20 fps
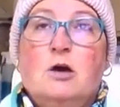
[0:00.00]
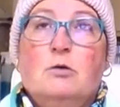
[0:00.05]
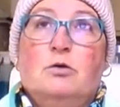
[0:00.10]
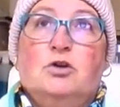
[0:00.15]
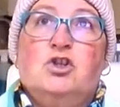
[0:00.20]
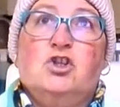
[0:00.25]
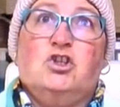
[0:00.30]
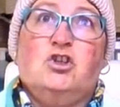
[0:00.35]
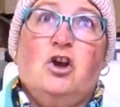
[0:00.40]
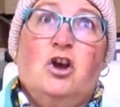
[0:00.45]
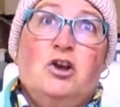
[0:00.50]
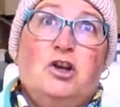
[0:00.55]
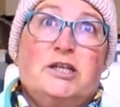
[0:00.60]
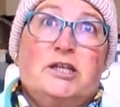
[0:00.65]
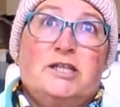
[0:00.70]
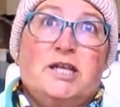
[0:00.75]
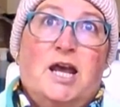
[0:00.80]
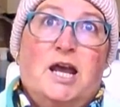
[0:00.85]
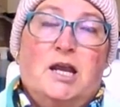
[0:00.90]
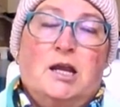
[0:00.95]
which is going to
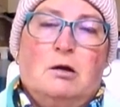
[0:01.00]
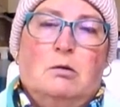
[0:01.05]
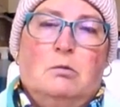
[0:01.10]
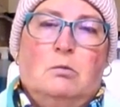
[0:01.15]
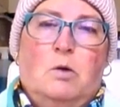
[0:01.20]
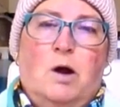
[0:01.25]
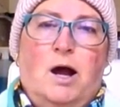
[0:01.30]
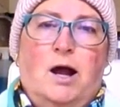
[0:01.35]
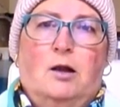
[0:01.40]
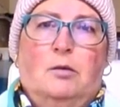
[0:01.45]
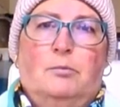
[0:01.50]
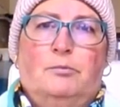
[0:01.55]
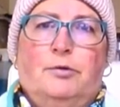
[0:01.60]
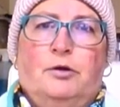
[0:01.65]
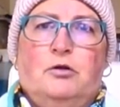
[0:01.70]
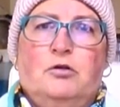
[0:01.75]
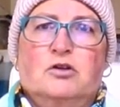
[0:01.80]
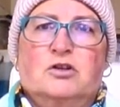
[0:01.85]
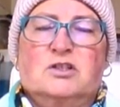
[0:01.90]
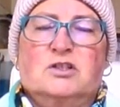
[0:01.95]
take a while
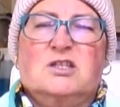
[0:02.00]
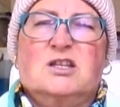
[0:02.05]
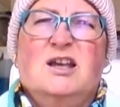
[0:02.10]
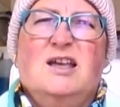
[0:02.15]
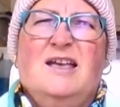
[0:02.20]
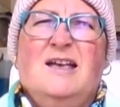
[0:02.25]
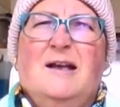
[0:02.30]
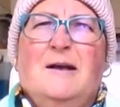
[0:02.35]
because